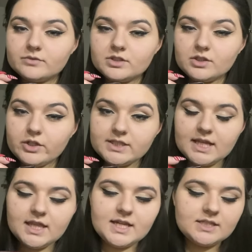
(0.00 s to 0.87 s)
Looks like
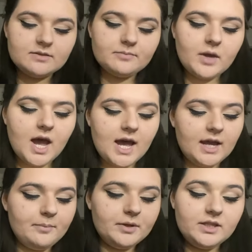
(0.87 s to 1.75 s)
this. I
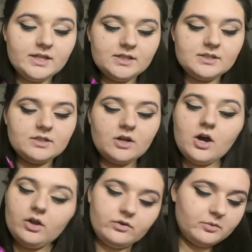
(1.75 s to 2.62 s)
put this all
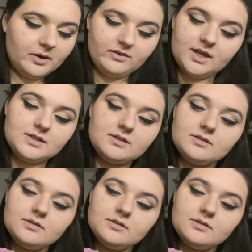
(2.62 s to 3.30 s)
over my face.